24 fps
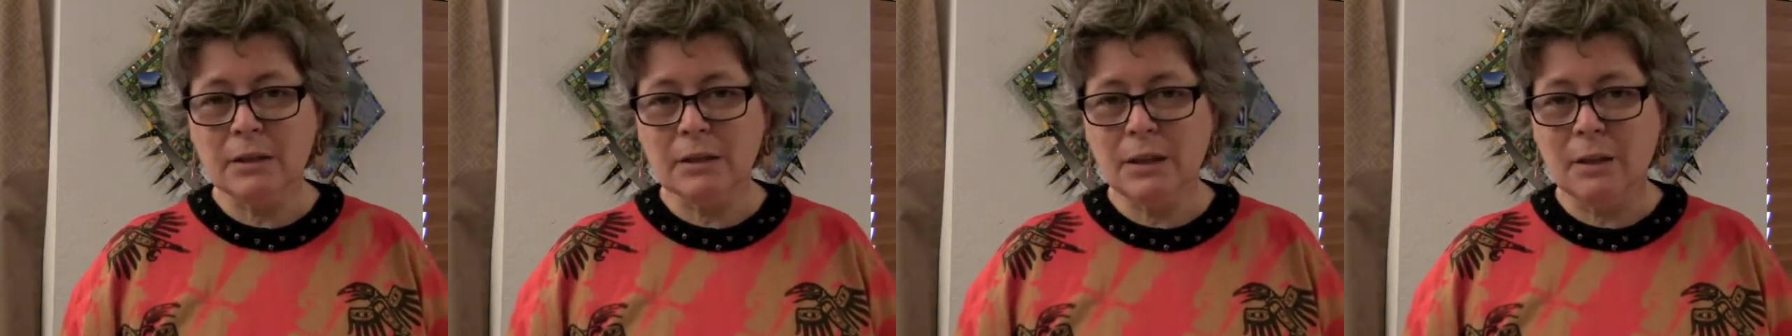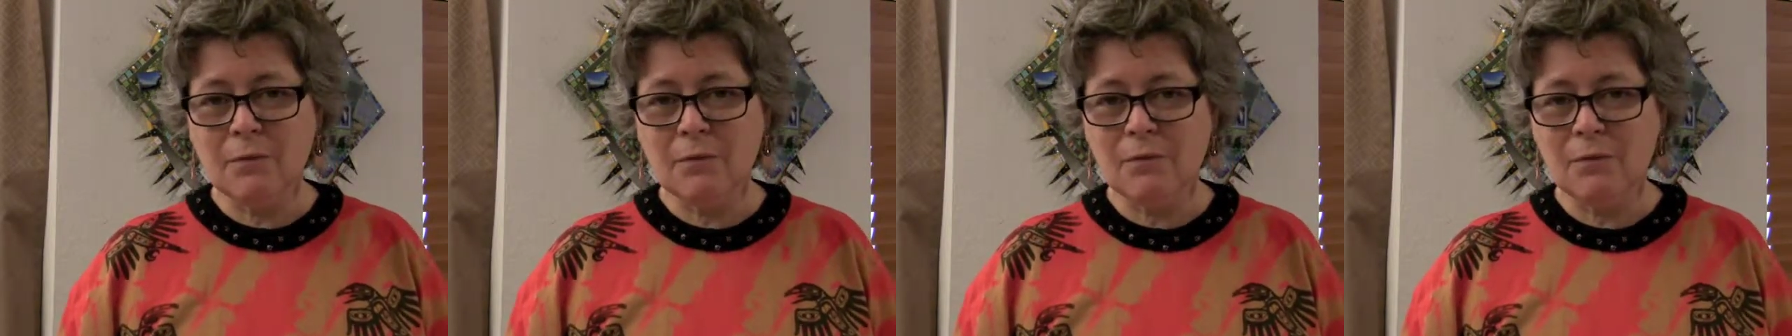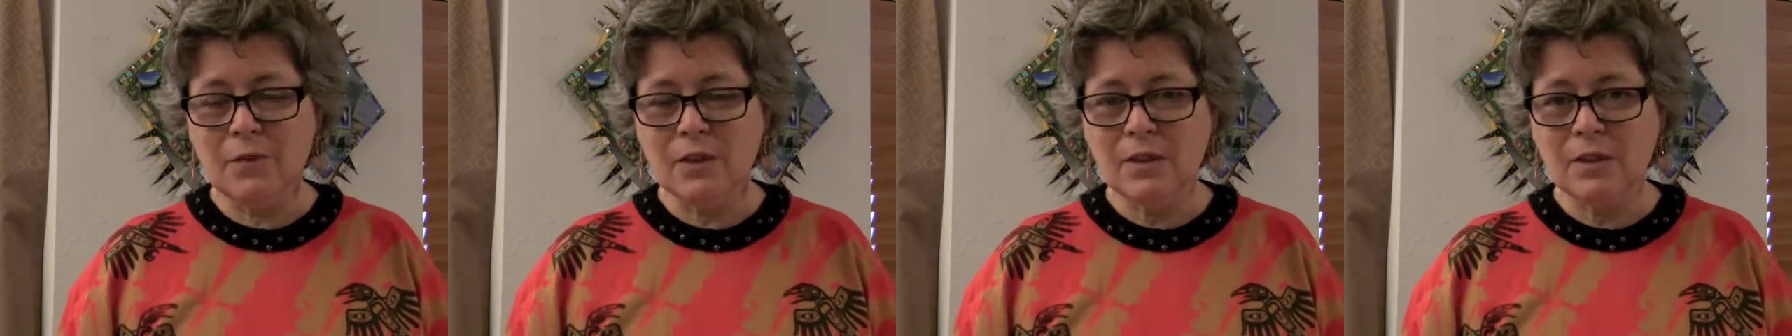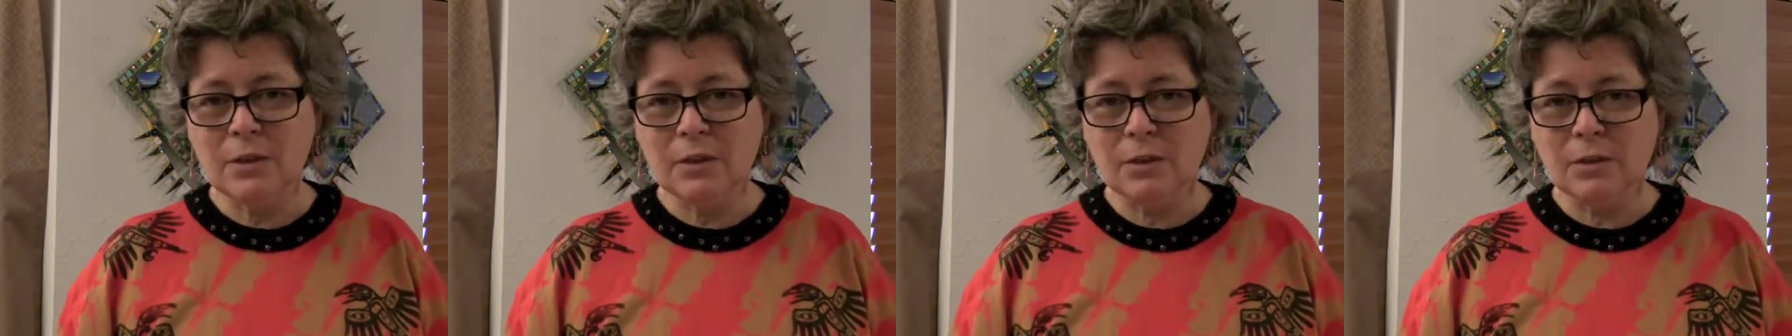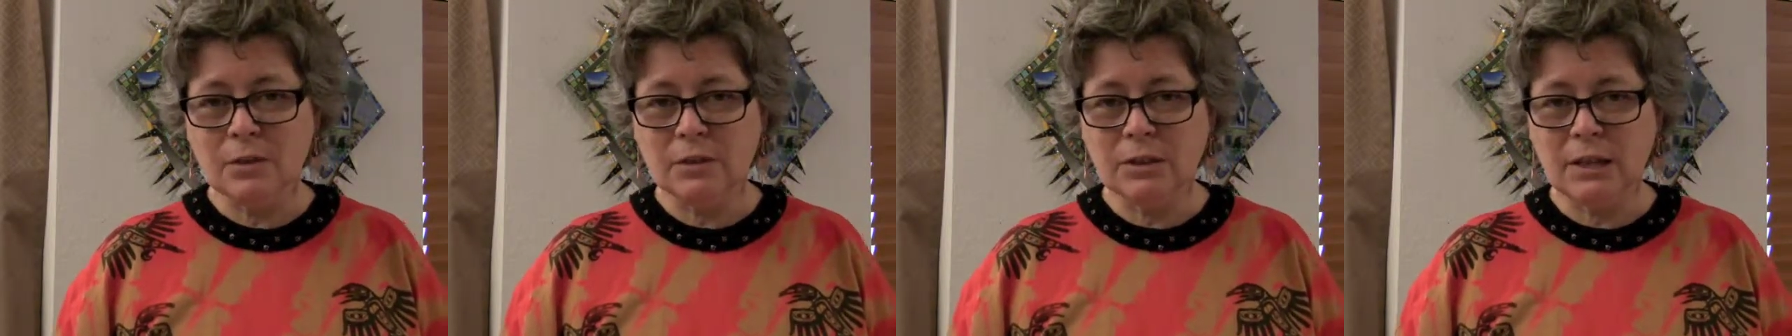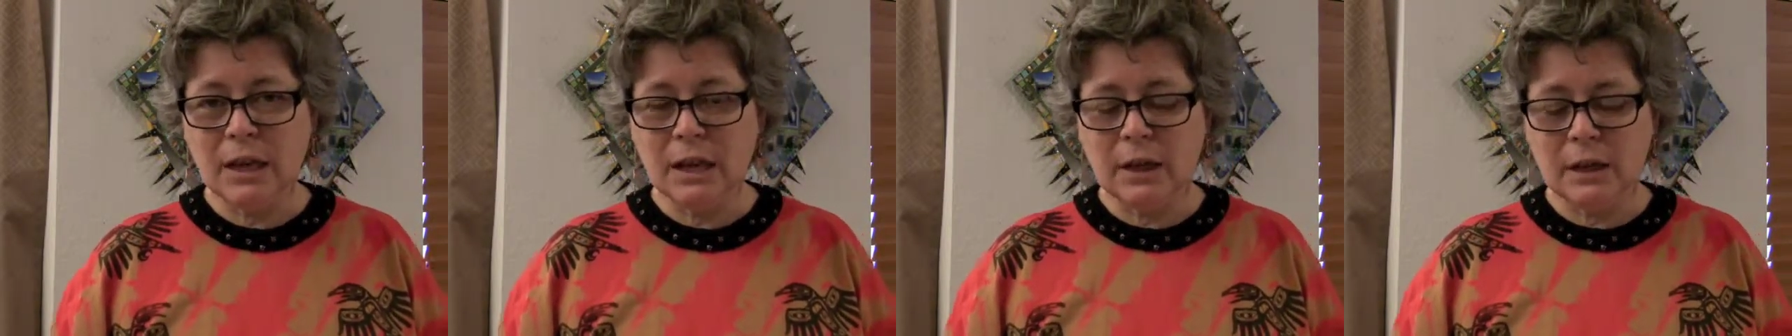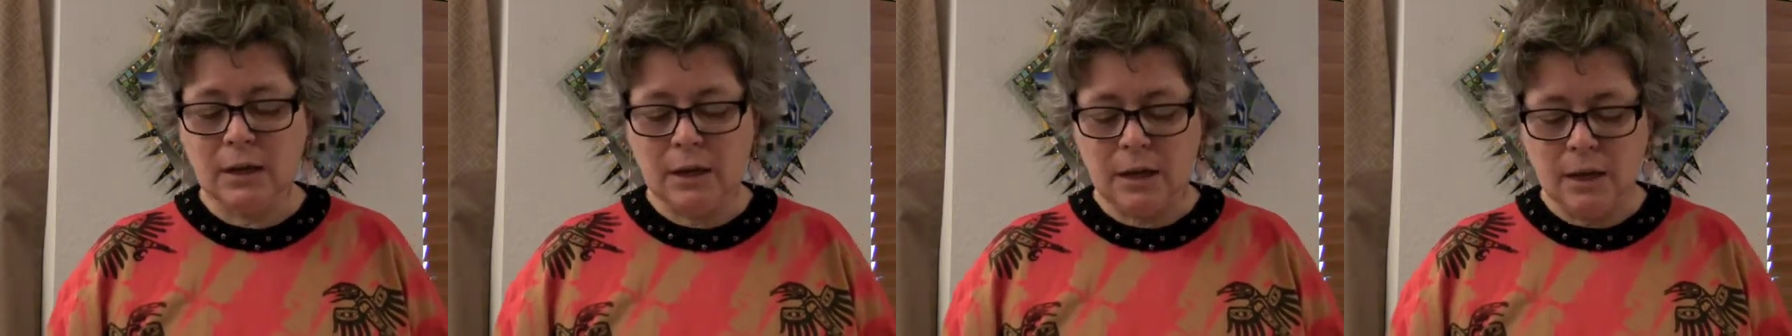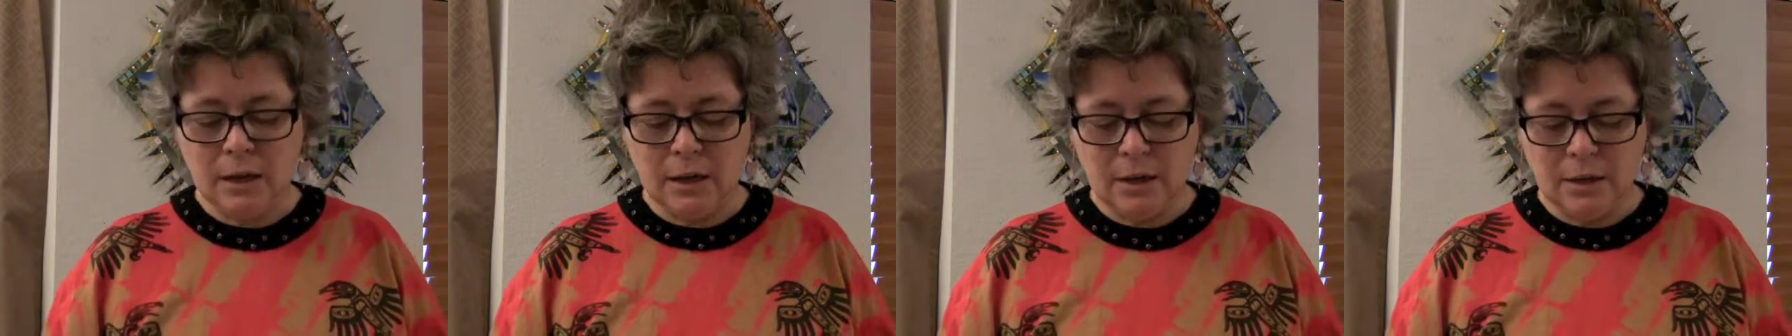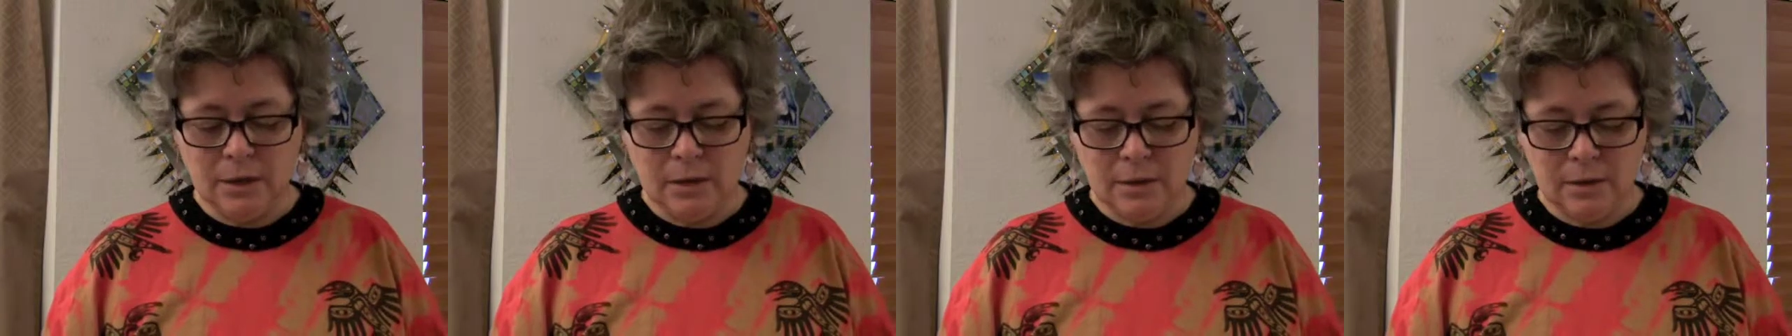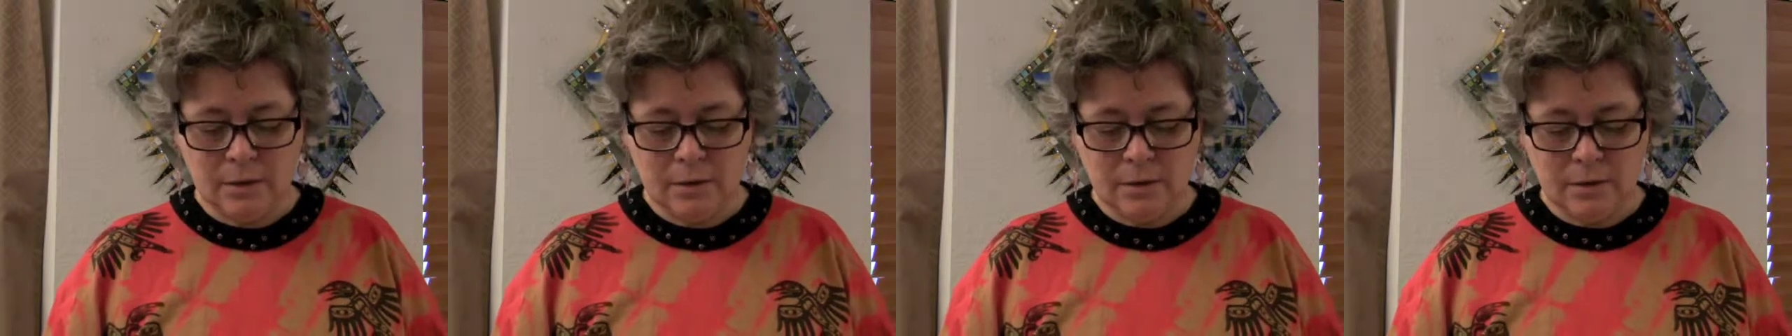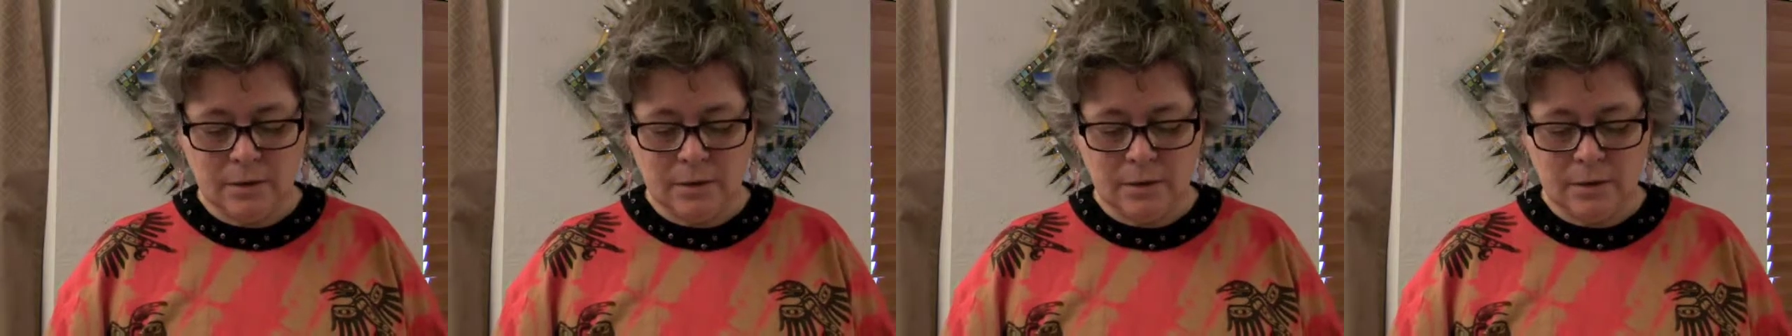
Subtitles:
some physical technique.